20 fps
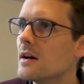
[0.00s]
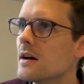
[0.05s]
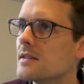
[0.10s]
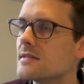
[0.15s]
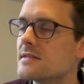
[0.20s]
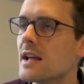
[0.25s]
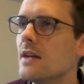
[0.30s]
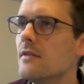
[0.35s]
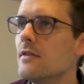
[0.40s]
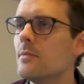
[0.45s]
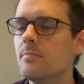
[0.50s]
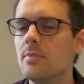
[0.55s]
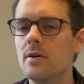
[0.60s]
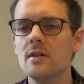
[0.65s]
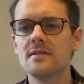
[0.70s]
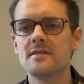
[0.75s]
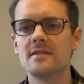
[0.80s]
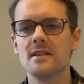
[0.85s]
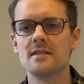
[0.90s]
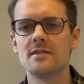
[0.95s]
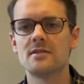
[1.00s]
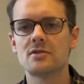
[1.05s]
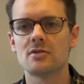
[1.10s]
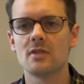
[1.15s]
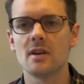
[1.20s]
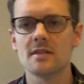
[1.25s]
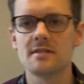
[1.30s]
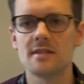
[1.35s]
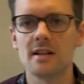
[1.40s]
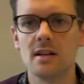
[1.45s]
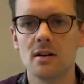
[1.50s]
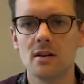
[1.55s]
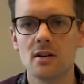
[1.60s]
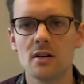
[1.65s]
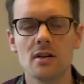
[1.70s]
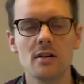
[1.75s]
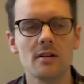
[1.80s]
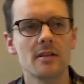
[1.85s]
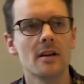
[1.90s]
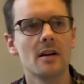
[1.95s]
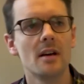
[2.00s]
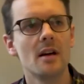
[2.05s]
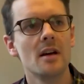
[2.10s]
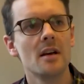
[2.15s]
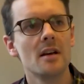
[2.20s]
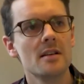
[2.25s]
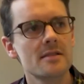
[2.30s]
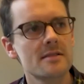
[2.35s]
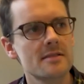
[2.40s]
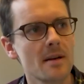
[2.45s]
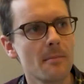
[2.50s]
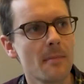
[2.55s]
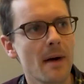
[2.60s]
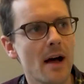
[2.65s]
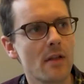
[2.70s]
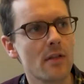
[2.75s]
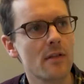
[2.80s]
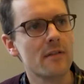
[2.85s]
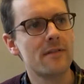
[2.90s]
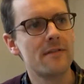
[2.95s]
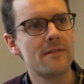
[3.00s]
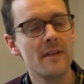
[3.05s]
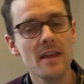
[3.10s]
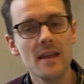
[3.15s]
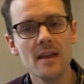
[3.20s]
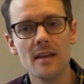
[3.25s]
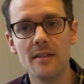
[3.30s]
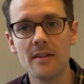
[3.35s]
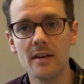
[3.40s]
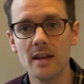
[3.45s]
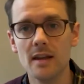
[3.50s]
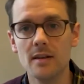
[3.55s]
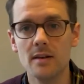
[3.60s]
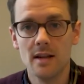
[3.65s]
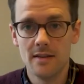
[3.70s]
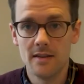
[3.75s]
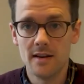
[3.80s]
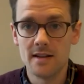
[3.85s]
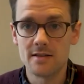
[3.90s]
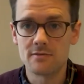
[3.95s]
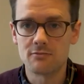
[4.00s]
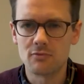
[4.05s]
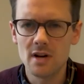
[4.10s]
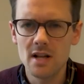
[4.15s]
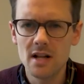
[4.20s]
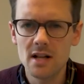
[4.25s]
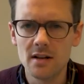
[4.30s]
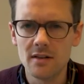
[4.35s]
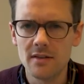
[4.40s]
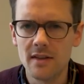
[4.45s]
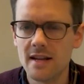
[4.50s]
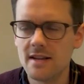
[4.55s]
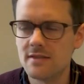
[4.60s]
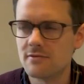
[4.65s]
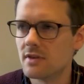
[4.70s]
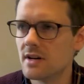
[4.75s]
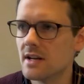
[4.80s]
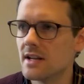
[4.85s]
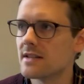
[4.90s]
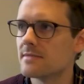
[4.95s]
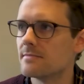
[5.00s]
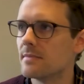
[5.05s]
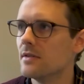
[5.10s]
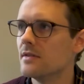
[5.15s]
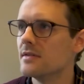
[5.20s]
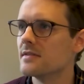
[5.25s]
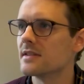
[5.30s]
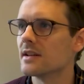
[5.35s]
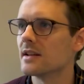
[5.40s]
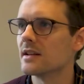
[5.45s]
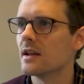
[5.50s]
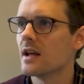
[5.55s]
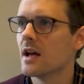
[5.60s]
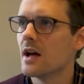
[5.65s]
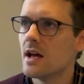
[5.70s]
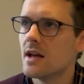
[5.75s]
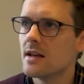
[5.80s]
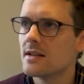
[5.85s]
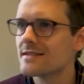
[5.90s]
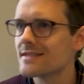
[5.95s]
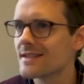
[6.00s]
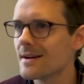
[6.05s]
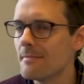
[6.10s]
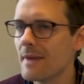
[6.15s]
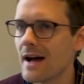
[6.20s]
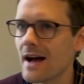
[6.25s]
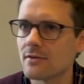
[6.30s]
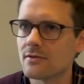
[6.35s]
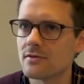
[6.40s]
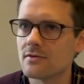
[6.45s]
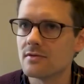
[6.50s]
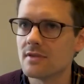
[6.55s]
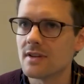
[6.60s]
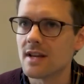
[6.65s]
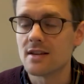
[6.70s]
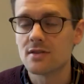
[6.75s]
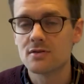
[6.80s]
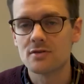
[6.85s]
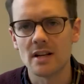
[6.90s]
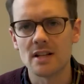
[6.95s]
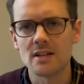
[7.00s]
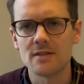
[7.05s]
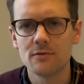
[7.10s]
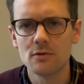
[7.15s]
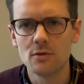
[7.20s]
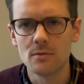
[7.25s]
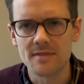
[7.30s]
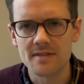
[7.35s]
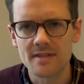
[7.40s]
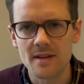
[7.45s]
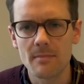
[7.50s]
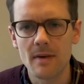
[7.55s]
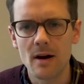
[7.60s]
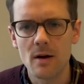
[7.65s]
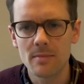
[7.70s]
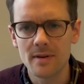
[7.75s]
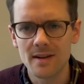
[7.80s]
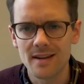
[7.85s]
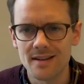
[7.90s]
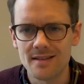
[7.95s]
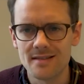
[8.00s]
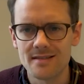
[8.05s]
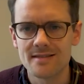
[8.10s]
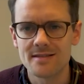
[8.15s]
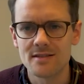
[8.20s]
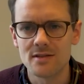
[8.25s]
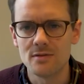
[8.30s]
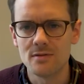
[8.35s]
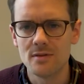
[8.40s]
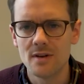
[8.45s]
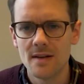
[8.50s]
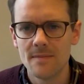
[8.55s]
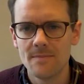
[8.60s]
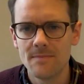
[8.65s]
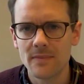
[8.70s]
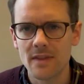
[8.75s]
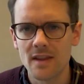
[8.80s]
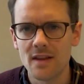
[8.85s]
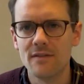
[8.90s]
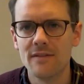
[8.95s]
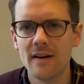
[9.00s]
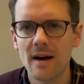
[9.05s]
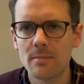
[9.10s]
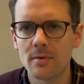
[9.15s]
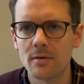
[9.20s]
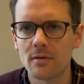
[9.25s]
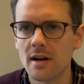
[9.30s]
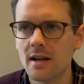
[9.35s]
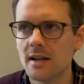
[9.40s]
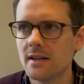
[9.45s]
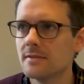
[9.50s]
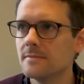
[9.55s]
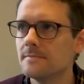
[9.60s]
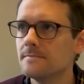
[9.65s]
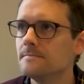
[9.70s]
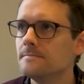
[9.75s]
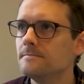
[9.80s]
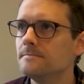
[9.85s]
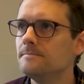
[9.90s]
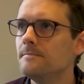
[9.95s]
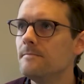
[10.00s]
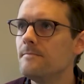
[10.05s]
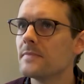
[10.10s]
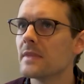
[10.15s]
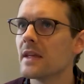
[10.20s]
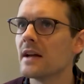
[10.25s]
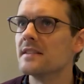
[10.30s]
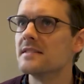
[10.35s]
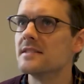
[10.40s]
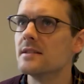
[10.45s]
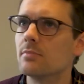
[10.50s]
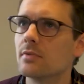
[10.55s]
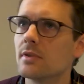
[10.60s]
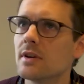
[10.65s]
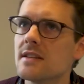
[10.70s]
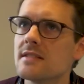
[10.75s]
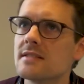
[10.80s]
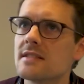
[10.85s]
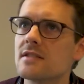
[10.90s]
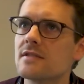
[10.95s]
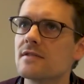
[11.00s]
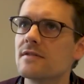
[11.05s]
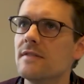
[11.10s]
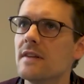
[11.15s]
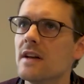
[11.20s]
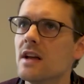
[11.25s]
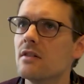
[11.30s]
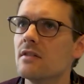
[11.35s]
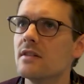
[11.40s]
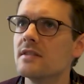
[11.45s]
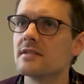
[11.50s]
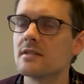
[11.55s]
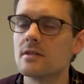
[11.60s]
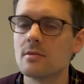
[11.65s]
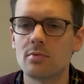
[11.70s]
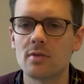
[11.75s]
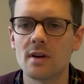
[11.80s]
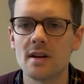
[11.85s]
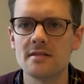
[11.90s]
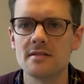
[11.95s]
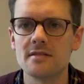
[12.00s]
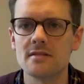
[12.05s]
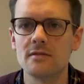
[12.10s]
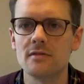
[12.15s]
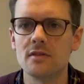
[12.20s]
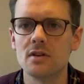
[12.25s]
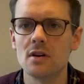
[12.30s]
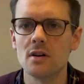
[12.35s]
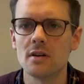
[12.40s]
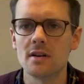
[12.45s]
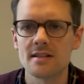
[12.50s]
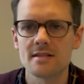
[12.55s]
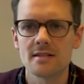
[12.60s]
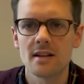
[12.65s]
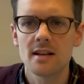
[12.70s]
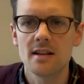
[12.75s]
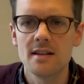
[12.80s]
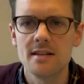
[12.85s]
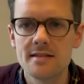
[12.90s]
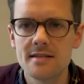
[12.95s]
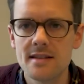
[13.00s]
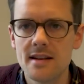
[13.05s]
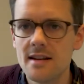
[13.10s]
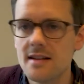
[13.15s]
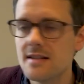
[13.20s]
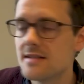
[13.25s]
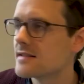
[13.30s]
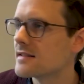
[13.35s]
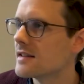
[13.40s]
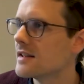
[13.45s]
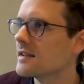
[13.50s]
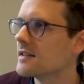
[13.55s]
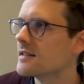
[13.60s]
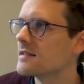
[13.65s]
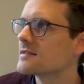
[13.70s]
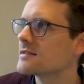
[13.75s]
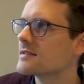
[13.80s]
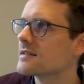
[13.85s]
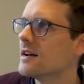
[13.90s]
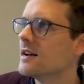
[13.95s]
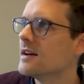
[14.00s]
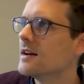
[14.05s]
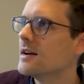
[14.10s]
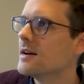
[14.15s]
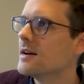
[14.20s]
As David puts his trust in God, somehow the fear that is real and that he's really experiencing somehow gets transformed, somehow begins to evaporate. And as he brings his fear into the presence of God, it's like he sees things